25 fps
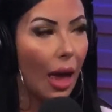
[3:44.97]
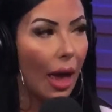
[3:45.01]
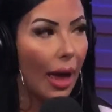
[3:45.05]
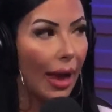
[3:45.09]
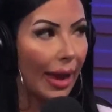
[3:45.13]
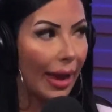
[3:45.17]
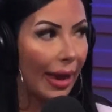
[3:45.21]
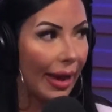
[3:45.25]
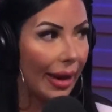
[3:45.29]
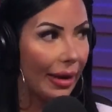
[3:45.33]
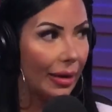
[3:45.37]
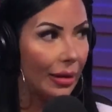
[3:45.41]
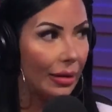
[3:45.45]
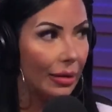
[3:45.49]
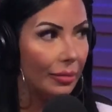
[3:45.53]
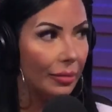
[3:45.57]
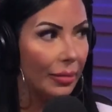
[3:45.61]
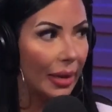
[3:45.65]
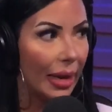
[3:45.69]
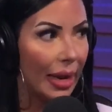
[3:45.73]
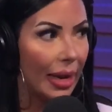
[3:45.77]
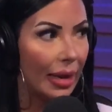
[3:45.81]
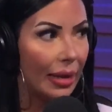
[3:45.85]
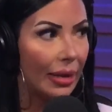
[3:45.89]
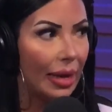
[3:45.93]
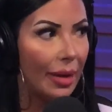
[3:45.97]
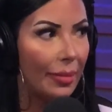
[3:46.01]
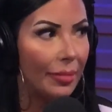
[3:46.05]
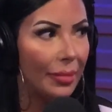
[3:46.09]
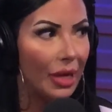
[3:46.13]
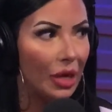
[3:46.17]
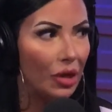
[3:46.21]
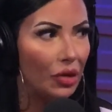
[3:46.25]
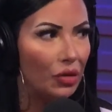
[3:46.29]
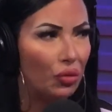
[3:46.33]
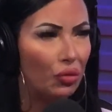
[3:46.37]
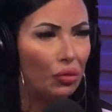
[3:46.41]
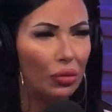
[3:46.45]
I am, and I'm
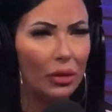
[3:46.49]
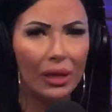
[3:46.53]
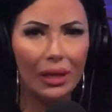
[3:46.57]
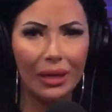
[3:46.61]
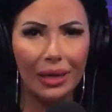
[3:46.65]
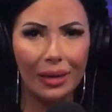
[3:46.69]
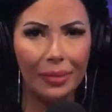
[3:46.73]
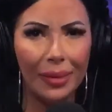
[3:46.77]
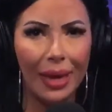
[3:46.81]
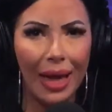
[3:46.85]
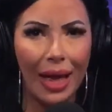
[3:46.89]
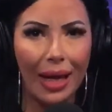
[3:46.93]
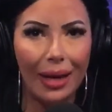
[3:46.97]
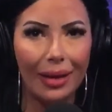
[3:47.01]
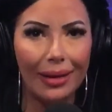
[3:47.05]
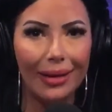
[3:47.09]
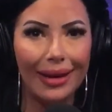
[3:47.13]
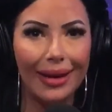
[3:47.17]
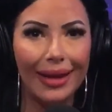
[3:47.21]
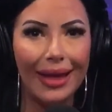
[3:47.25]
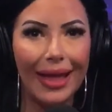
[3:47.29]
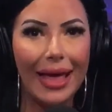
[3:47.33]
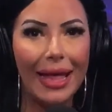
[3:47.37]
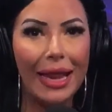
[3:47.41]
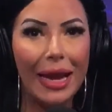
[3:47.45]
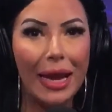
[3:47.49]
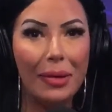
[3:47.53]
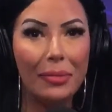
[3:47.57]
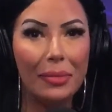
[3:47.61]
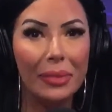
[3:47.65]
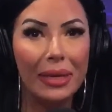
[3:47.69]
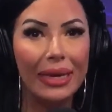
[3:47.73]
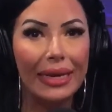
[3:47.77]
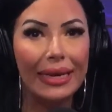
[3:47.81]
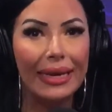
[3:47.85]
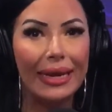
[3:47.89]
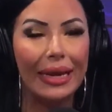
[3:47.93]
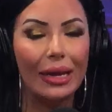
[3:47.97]
gonna tweet about it, and I'm
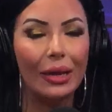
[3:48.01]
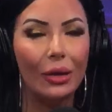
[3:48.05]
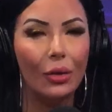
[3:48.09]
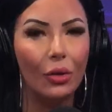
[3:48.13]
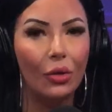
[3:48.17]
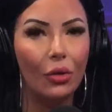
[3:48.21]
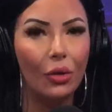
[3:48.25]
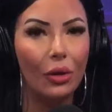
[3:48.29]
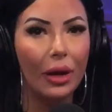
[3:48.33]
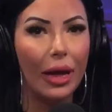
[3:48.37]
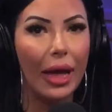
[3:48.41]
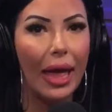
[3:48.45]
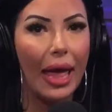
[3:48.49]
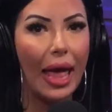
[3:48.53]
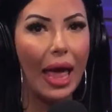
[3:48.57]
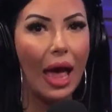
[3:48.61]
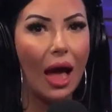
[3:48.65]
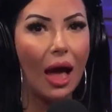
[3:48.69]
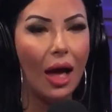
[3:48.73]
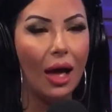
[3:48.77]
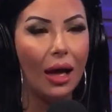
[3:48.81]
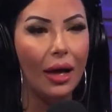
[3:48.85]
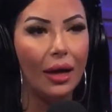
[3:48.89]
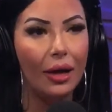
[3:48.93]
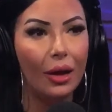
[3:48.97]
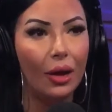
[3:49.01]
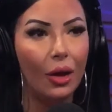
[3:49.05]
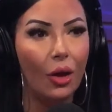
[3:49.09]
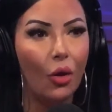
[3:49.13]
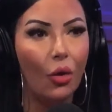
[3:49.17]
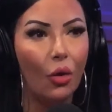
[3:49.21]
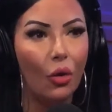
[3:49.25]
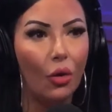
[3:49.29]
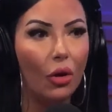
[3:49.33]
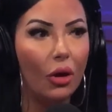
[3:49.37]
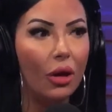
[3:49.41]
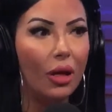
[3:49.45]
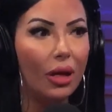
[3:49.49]
gonna get.
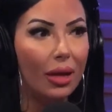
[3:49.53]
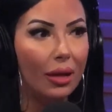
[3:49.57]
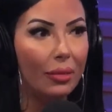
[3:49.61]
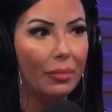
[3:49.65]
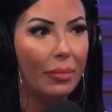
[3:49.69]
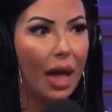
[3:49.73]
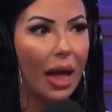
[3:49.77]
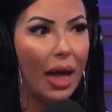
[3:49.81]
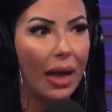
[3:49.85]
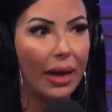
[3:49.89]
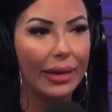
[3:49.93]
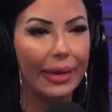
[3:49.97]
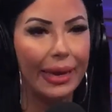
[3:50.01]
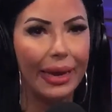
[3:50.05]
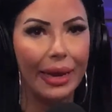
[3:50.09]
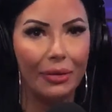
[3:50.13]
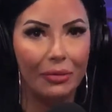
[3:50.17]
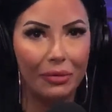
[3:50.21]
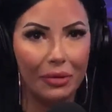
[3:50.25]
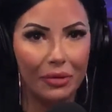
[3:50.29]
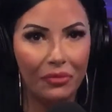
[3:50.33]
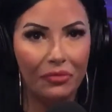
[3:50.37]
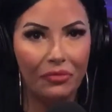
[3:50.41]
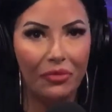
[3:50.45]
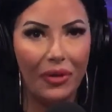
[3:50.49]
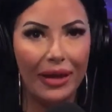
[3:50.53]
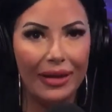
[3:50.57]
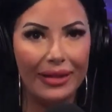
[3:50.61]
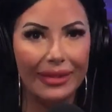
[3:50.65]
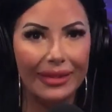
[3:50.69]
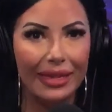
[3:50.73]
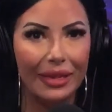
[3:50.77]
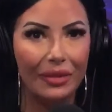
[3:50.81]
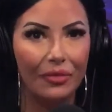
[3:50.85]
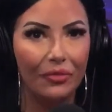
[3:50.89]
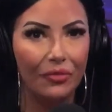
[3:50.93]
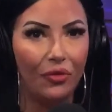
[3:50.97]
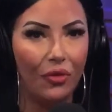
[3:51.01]
All my Karen friends
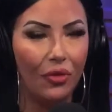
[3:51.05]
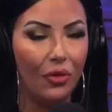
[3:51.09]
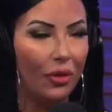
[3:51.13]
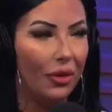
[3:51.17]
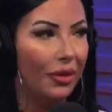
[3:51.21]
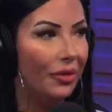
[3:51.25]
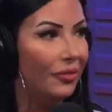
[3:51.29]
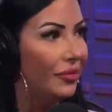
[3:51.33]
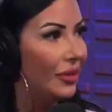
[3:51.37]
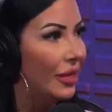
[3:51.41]
involved.